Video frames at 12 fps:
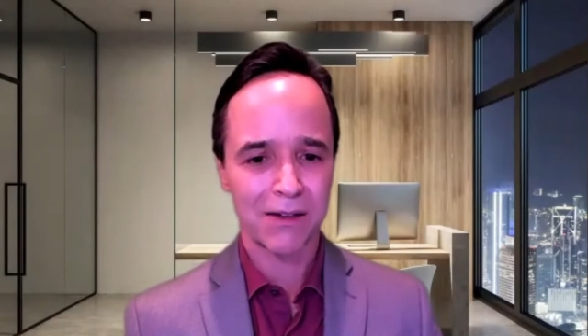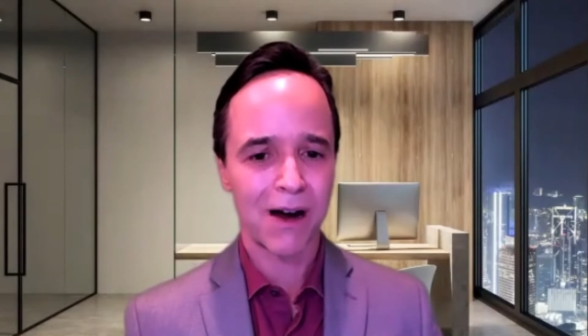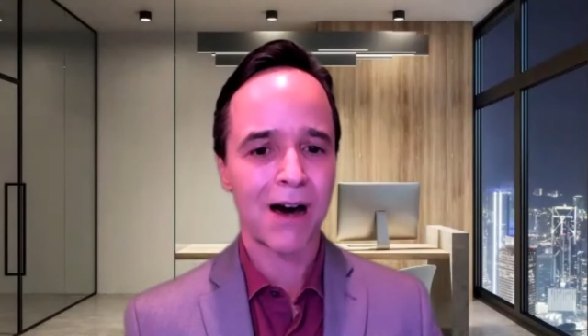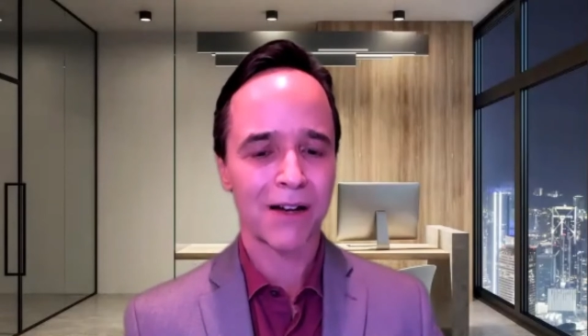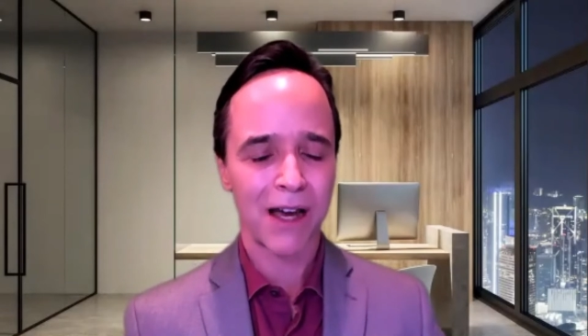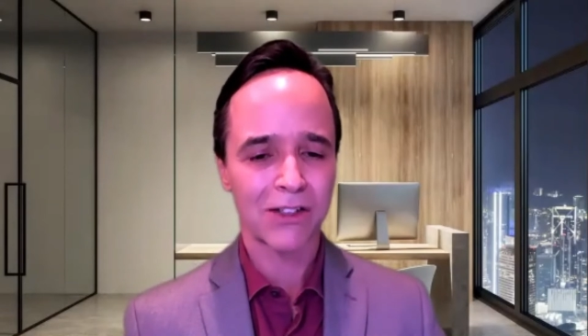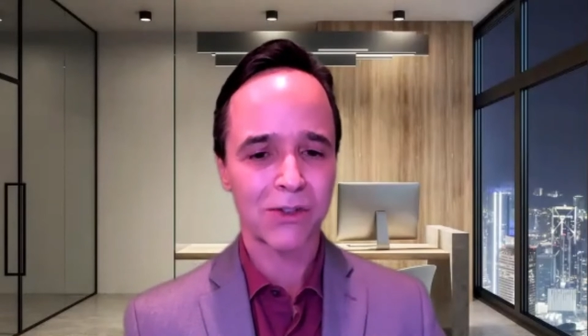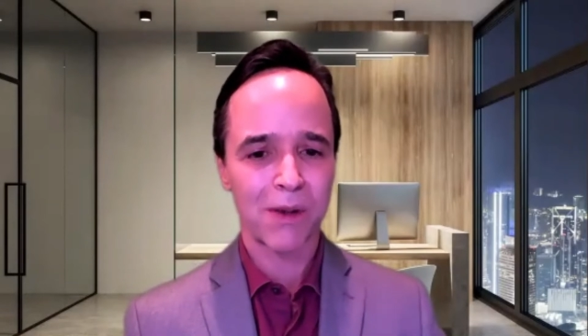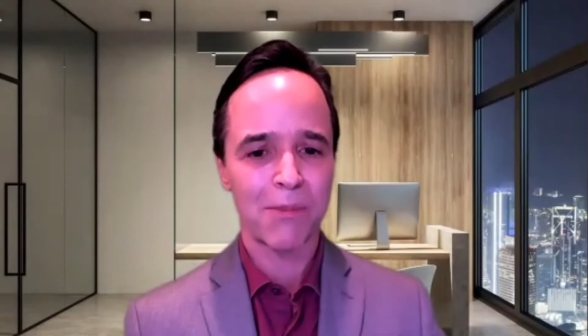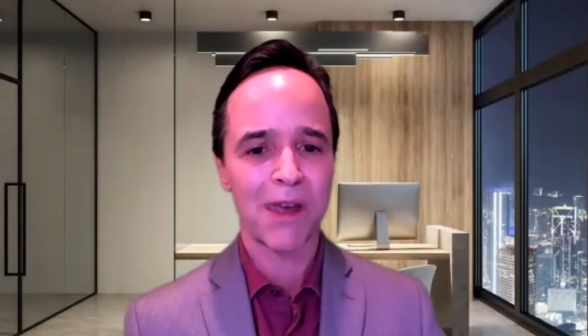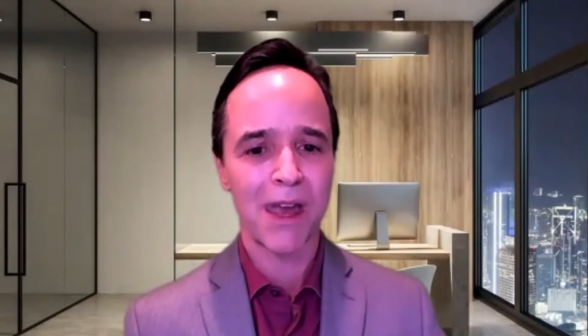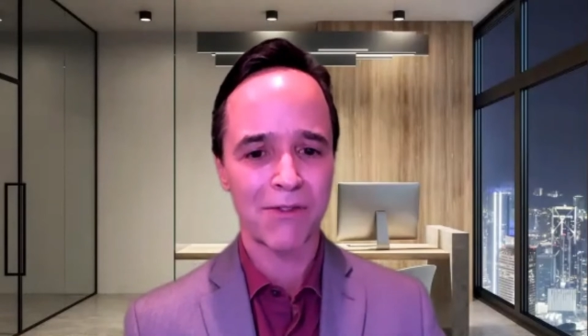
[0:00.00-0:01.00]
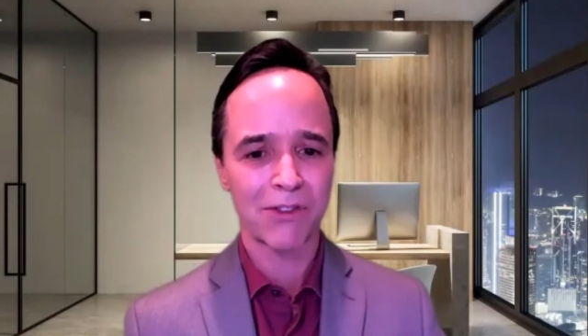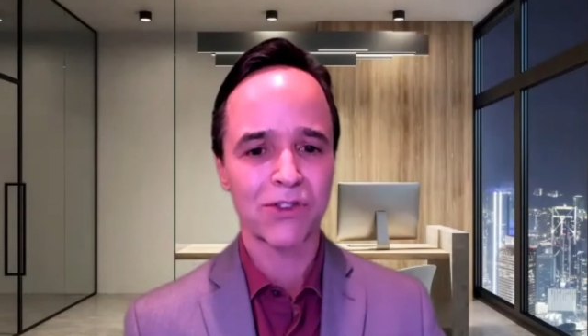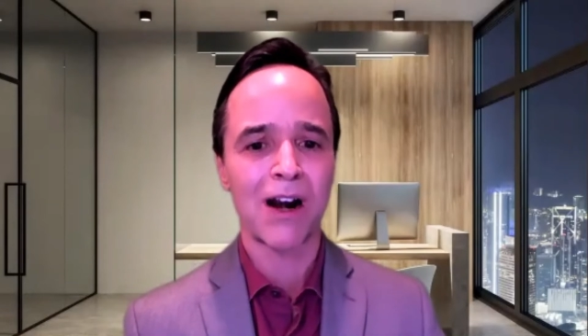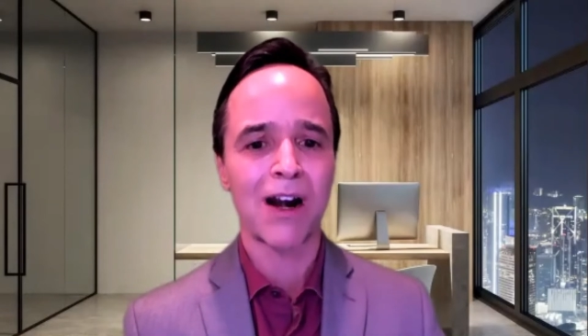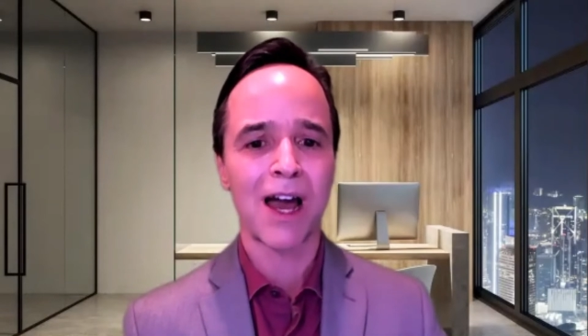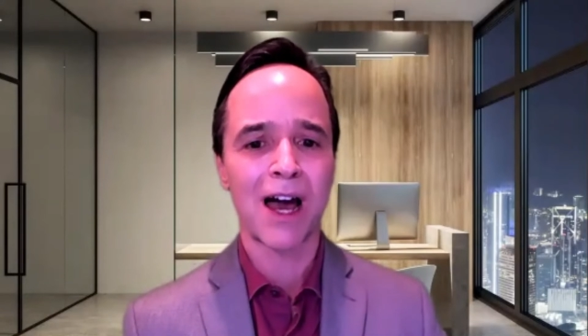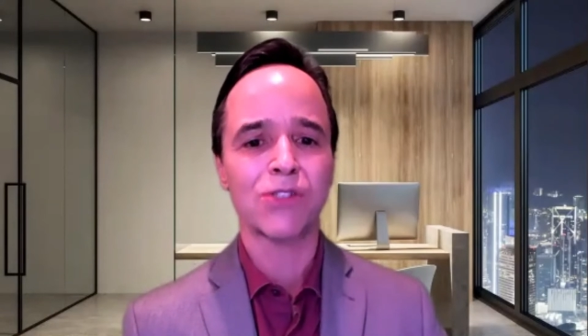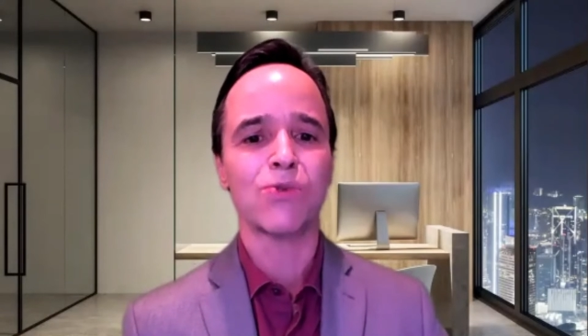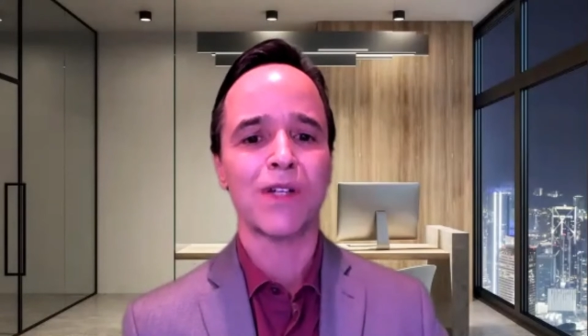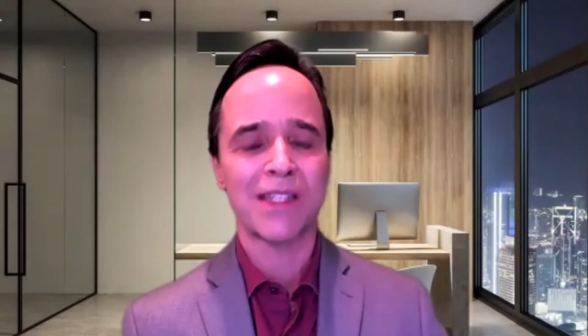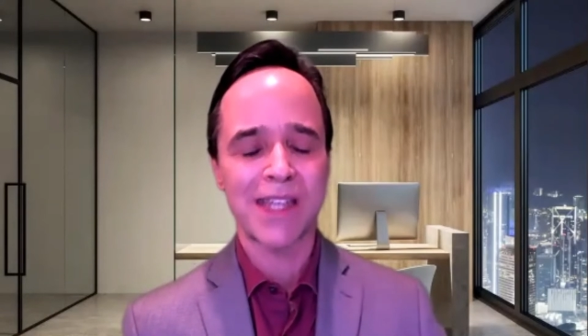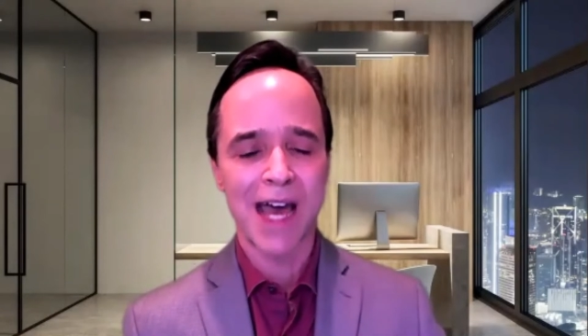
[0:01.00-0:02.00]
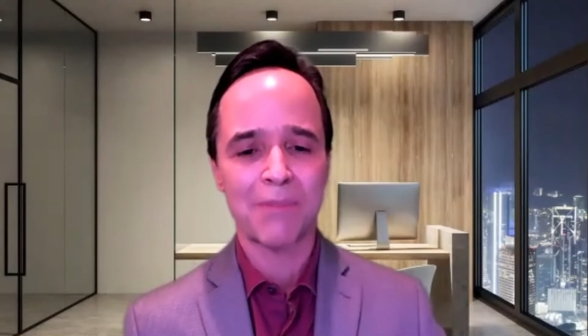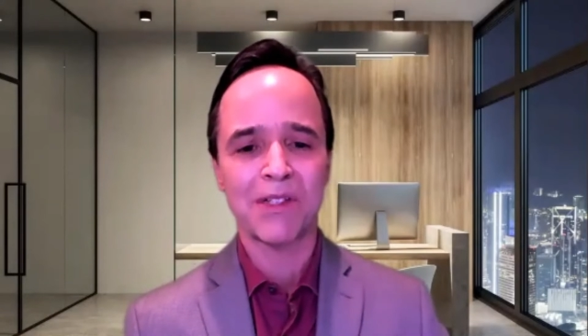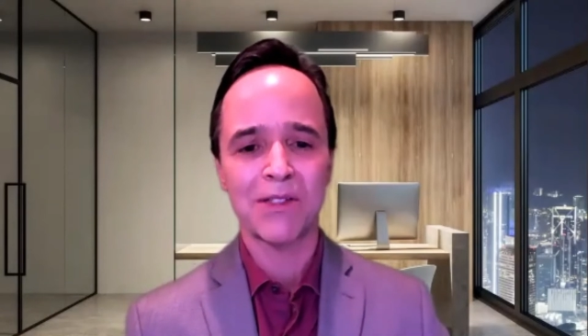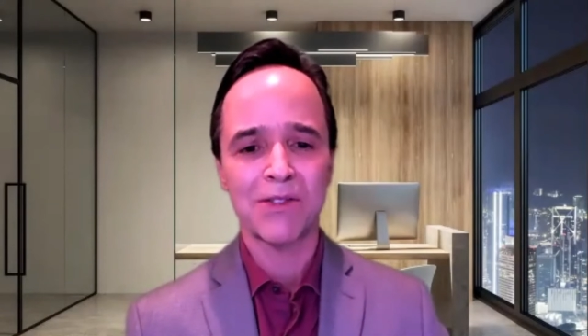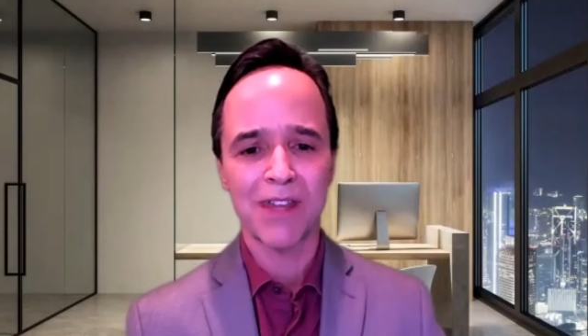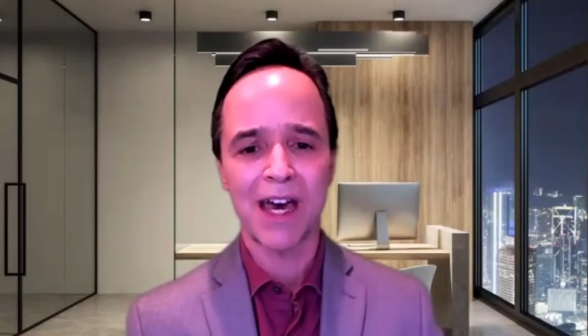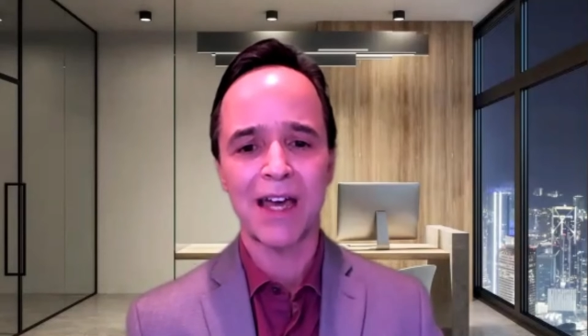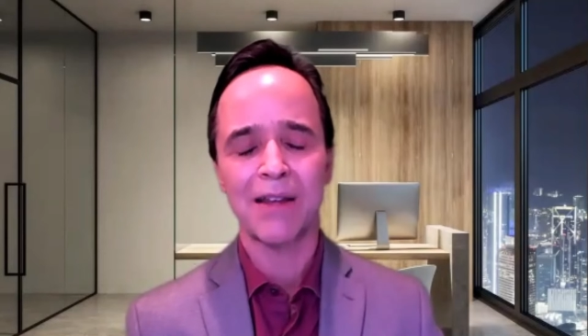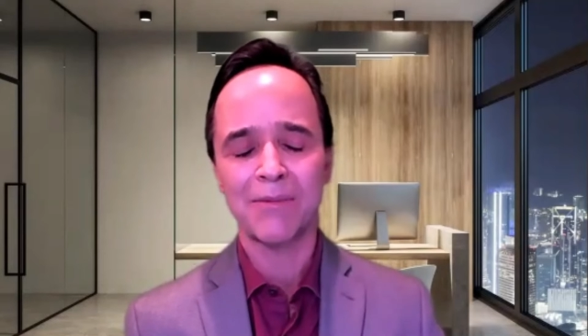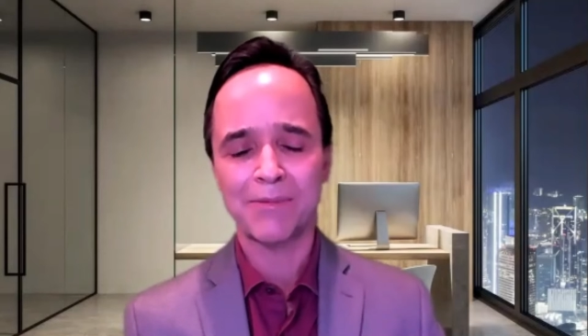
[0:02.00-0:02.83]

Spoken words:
how customer behaviors are and how to adapt into that?